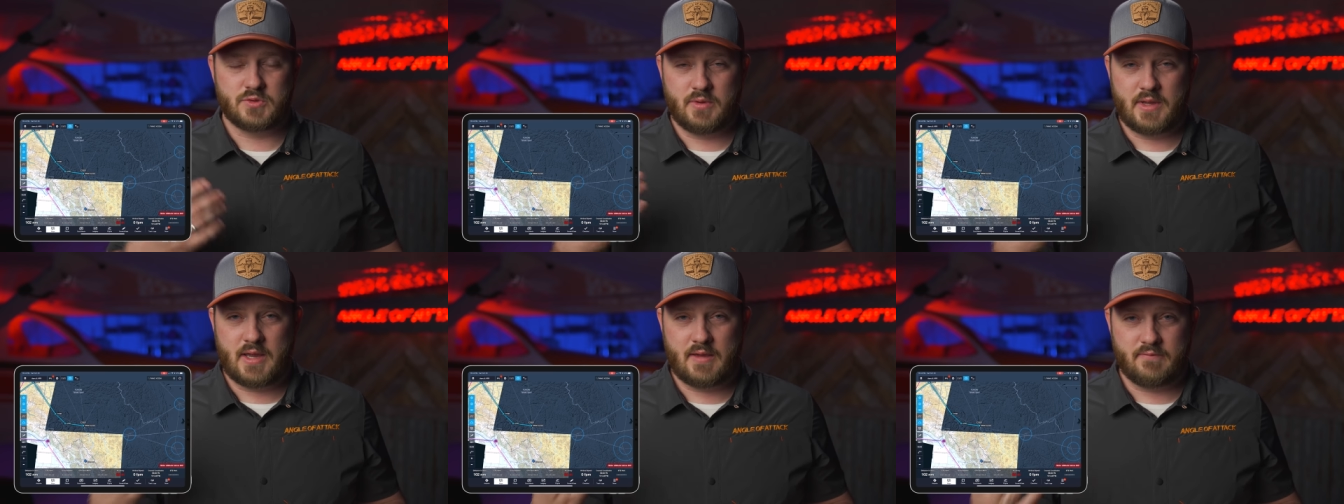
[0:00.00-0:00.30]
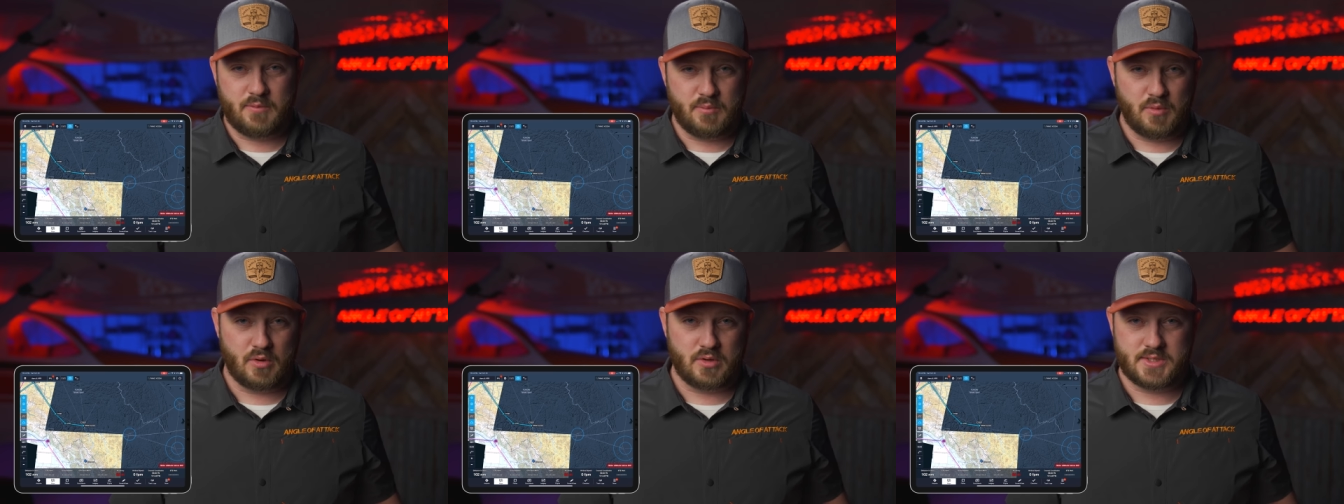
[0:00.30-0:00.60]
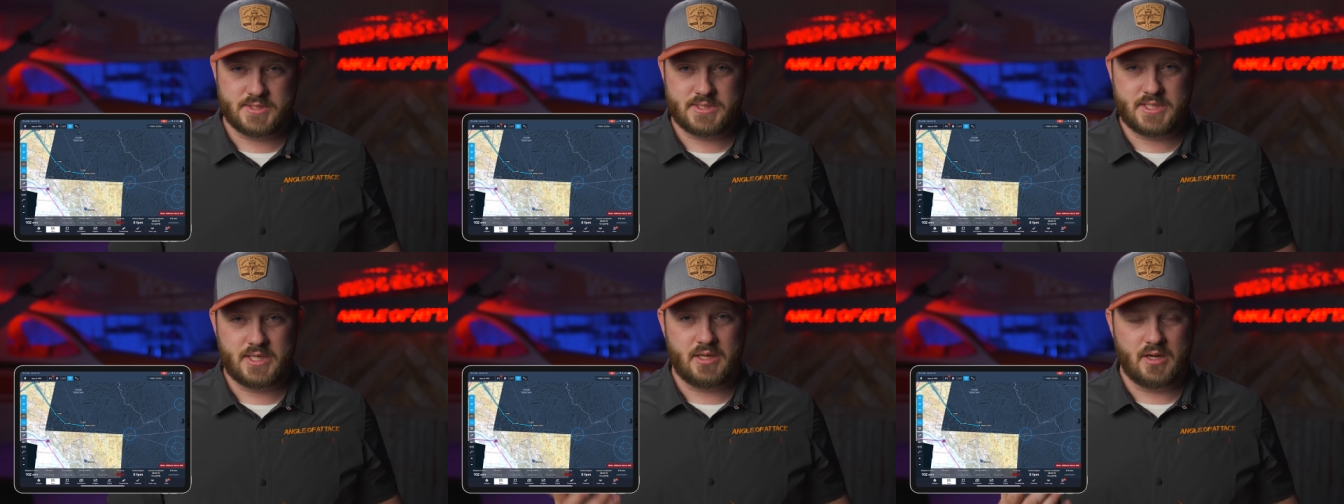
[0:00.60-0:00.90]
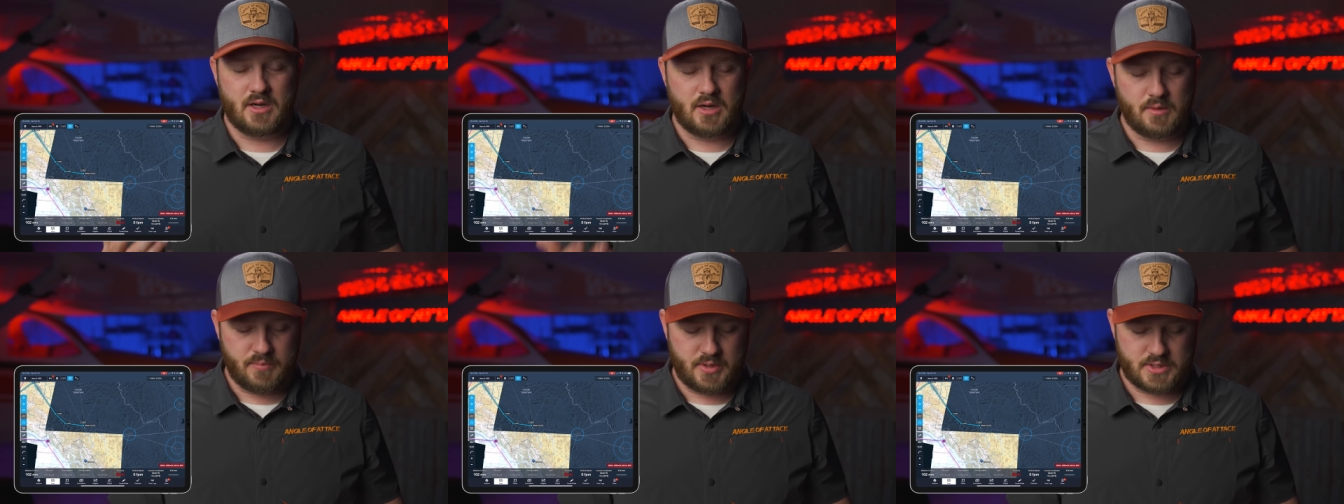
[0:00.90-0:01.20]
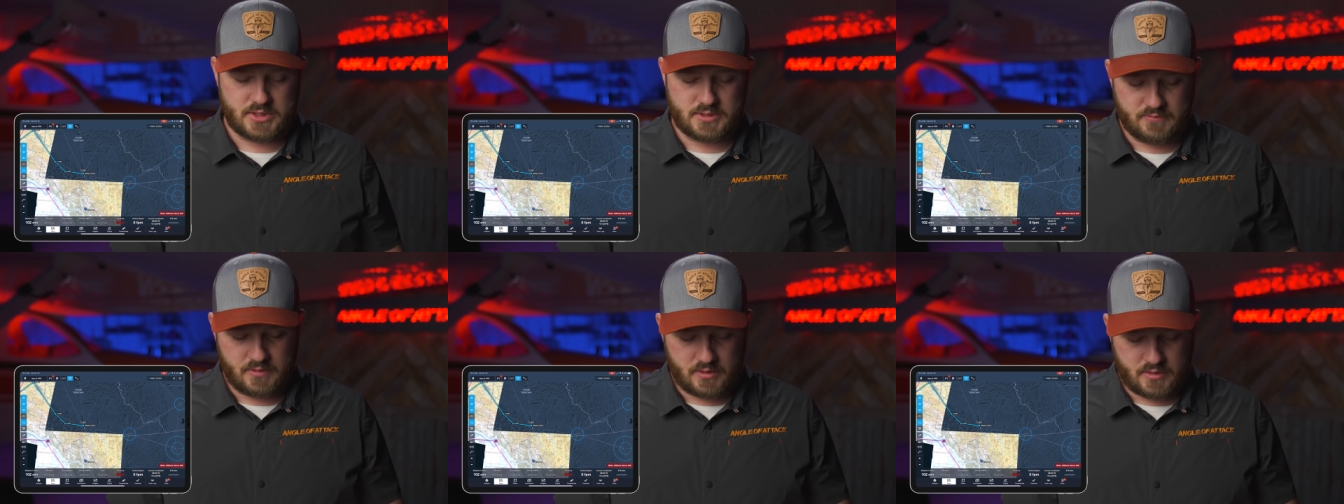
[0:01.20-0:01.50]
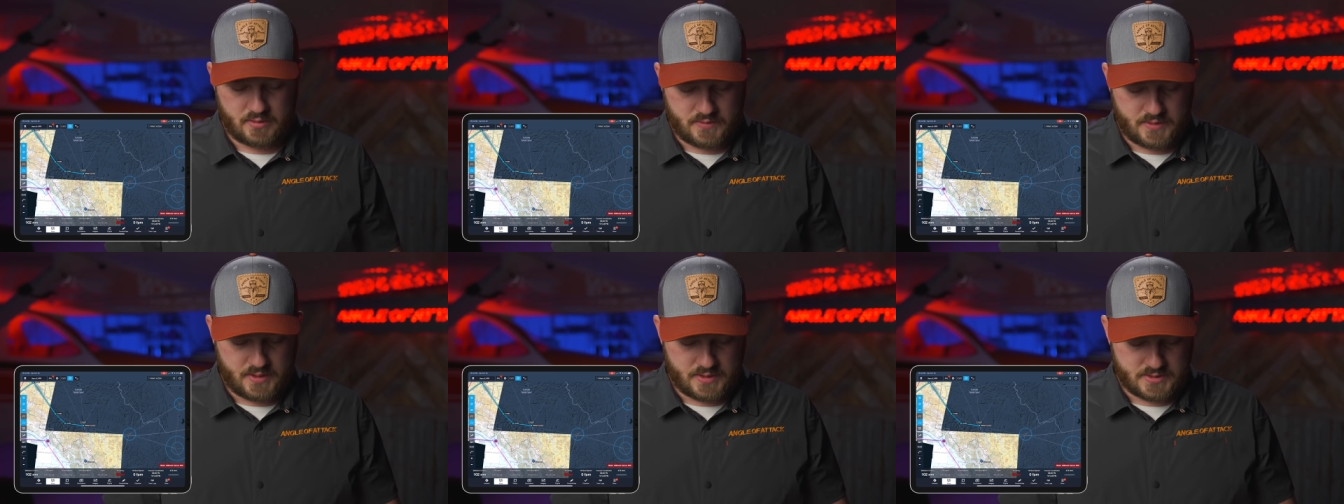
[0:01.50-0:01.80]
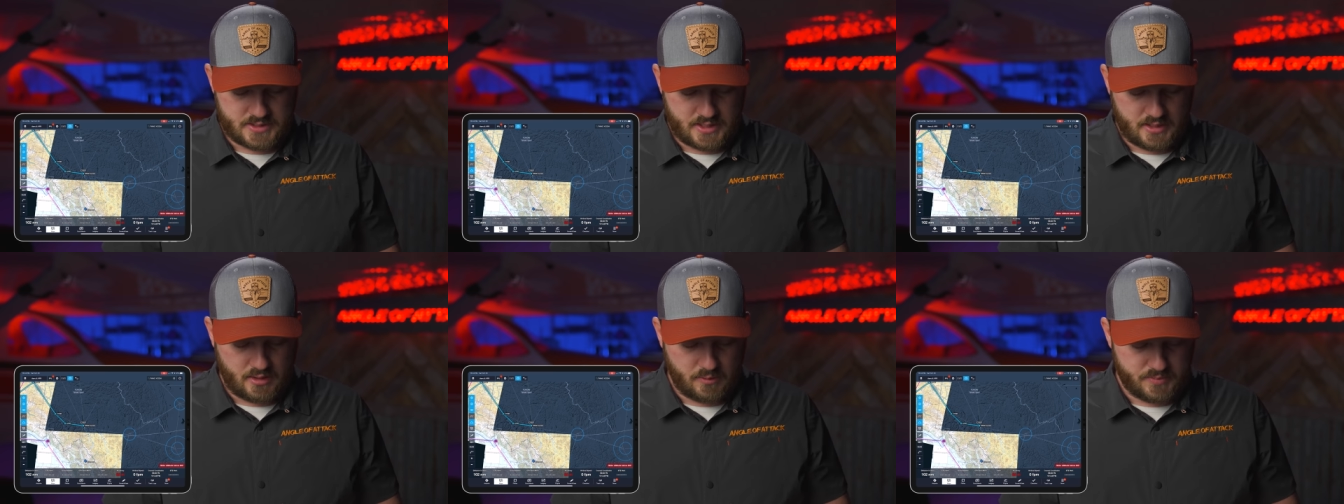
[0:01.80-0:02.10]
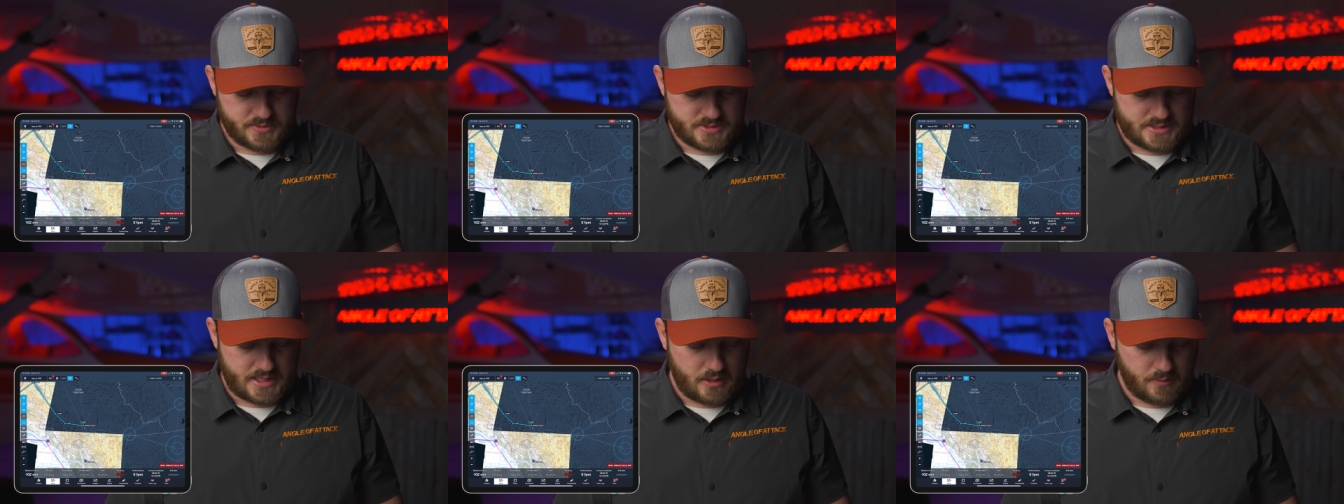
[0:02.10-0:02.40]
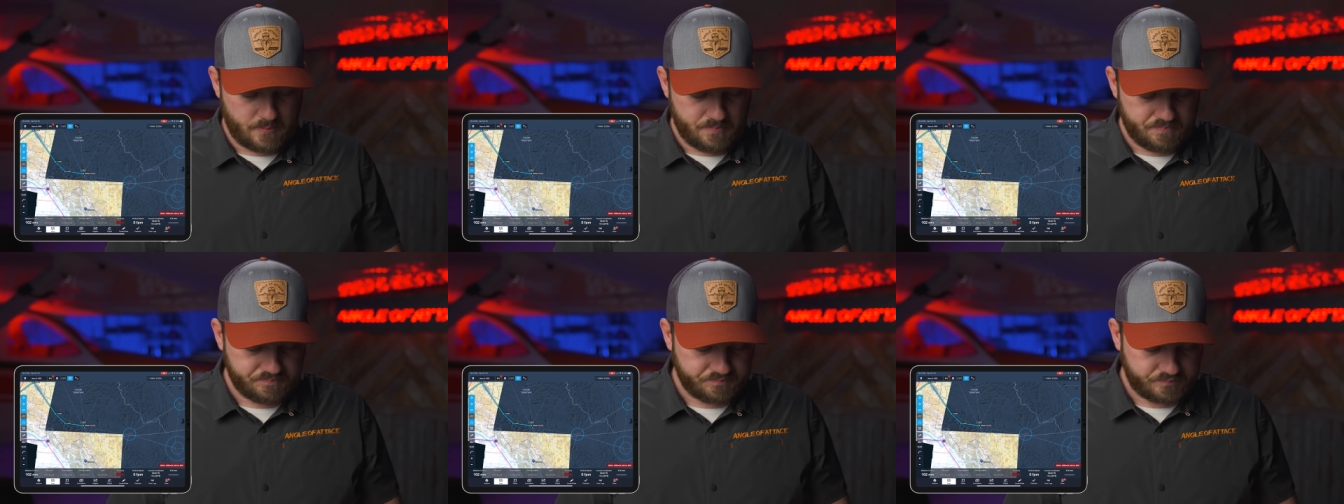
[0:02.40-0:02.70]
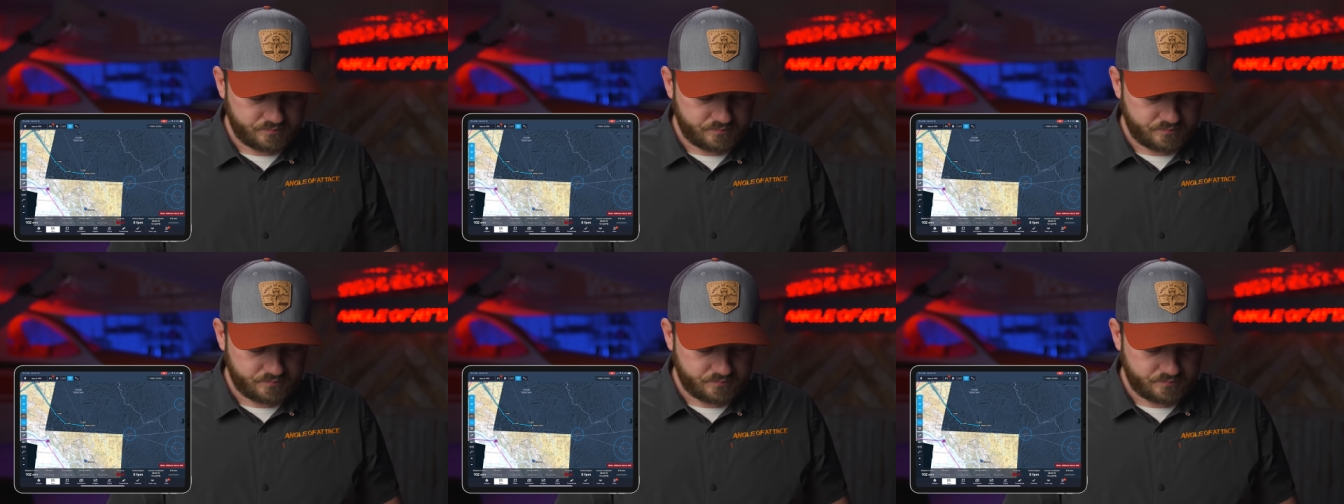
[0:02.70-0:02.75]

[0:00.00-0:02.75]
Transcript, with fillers: we have emergency gear, a bunch of other things to help us out.